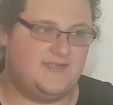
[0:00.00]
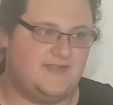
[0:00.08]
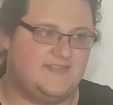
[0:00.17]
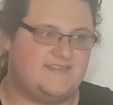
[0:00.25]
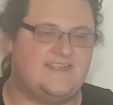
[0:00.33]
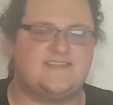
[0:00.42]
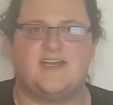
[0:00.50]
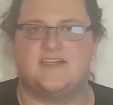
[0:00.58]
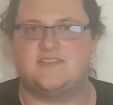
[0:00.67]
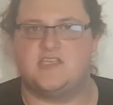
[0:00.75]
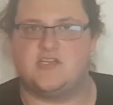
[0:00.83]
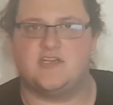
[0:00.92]
As he
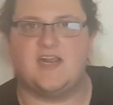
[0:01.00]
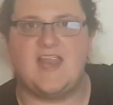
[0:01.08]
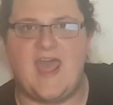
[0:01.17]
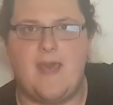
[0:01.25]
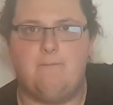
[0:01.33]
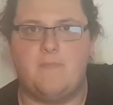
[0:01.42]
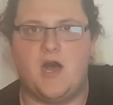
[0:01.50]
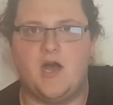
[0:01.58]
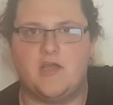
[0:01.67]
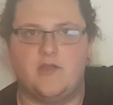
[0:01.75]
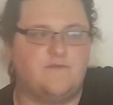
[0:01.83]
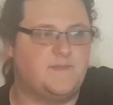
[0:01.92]
starts to declare
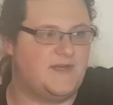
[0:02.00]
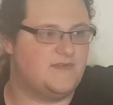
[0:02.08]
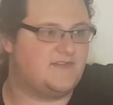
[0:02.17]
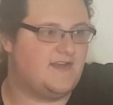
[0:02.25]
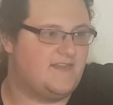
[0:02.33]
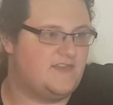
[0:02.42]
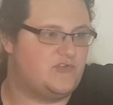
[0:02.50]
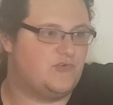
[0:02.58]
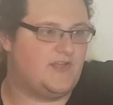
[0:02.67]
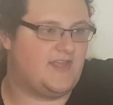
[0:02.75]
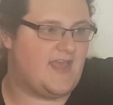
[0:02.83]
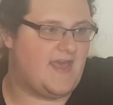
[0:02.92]
Marco from outside the
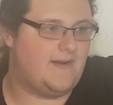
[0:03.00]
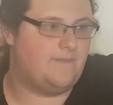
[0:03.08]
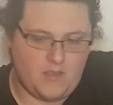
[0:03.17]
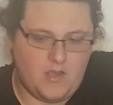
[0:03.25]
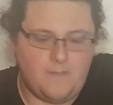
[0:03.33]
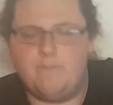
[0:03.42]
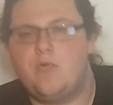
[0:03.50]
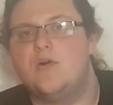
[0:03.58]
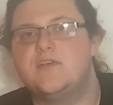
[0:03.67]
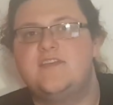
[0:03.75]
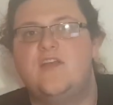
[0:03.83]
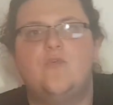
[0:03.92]
Joy-Can.
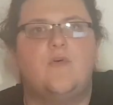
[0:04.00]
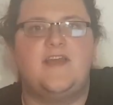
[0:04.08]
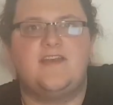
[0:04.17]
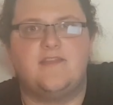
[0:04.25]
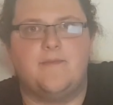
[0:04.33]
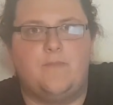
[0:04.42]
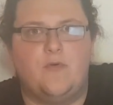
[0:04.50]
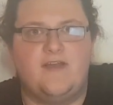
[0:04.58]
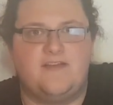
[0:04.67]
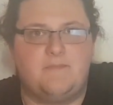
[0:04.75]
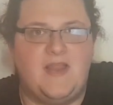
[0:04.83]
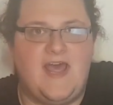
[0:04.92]
Brock's annoyed at the
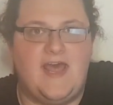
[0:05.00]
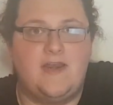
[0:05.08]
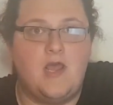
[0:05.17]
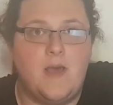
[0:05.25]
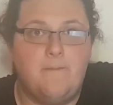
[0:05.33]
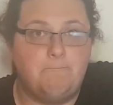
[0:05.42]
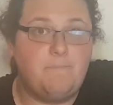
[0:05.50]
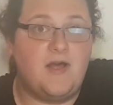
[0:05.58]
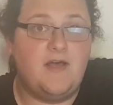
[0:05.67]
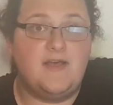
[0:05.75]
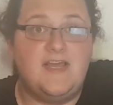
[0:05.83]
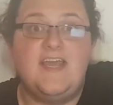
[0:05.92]
boys' plan,
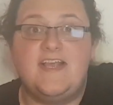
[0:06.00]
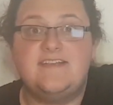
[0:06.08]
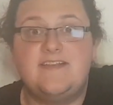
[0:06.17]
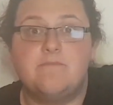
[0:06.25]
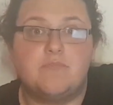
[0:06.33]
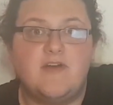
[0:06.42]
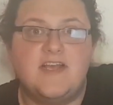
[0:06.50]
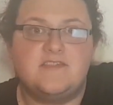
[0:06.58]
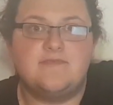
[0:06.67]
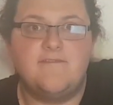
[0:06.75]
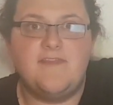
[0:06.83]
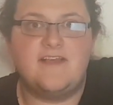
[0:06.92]
but he's
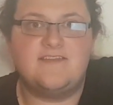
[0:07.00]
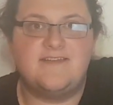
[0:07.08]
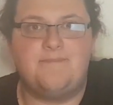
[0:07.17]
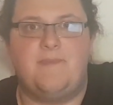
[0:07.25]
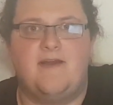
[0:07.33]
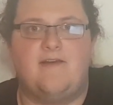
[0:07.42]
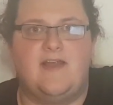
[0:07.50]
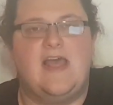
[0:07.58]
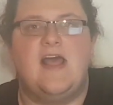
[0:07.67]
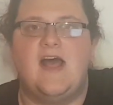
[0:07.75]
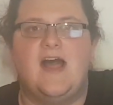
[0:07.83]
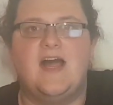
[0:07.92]
impressed with their spirit.
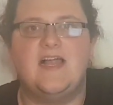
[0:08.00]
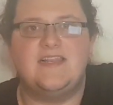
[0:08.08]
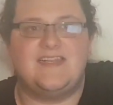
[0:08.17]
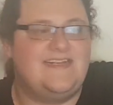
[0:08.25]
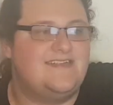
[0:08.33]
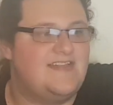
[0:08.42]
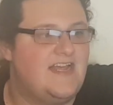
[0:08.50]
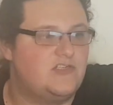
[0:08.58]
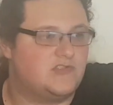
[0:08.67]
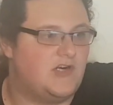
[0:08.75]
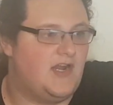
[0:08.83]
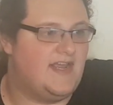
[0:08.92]
At least they're
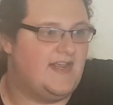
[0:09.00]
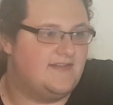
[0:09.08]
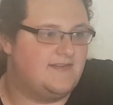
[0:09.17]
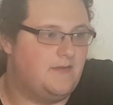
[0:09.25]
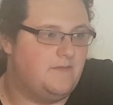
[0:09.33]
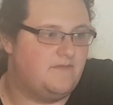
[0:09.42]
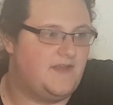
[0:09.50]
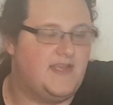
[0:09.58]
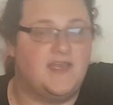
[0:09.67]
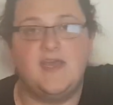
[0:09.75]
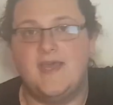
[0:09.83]
trying something.